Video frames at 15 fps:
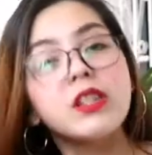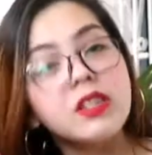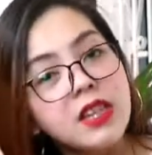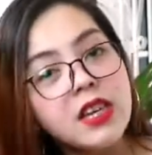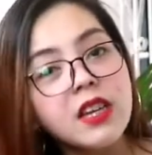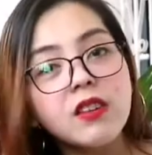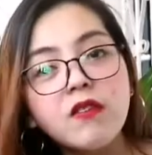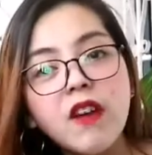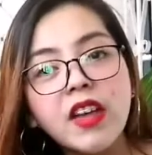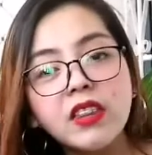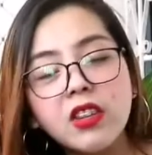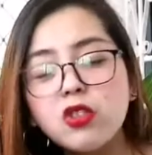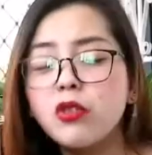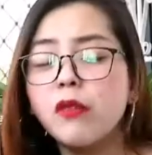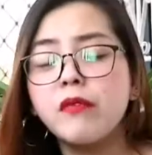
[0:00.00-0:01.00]
let's take
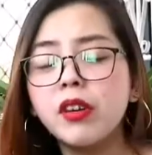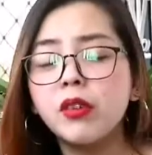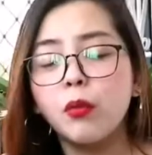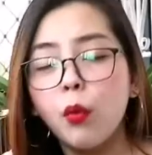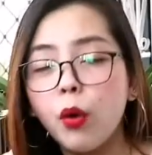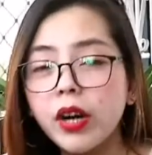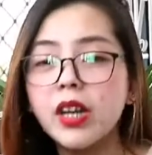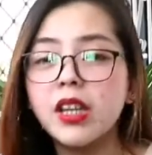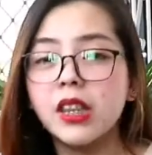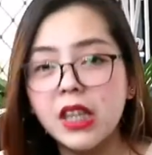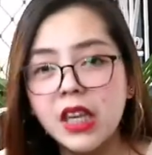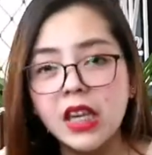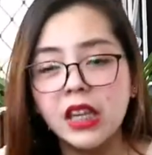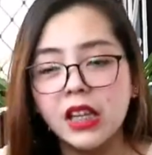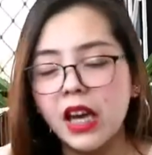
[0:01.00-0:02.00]
advantage of the
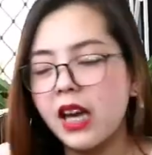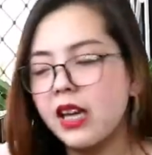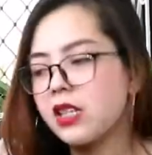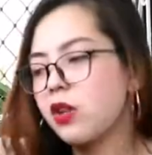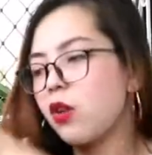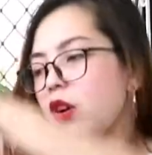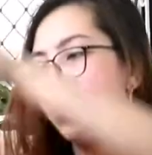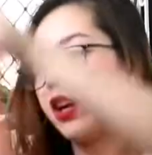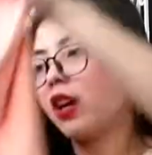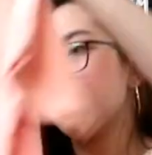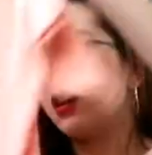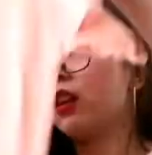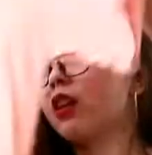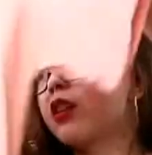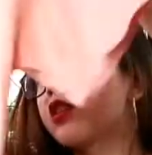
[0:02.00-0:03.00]
quarantine, guys. Okay.
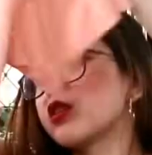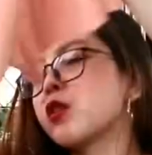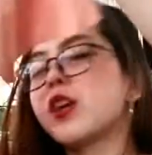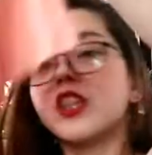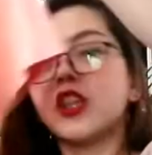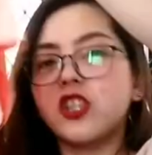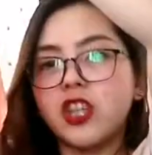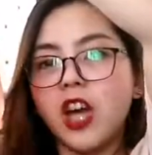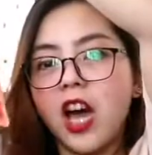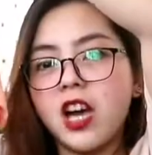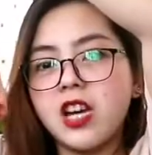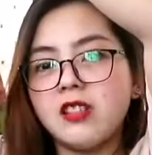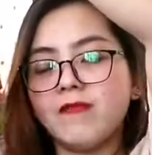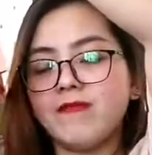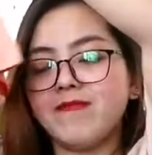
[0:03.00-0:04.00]
So, ito siya.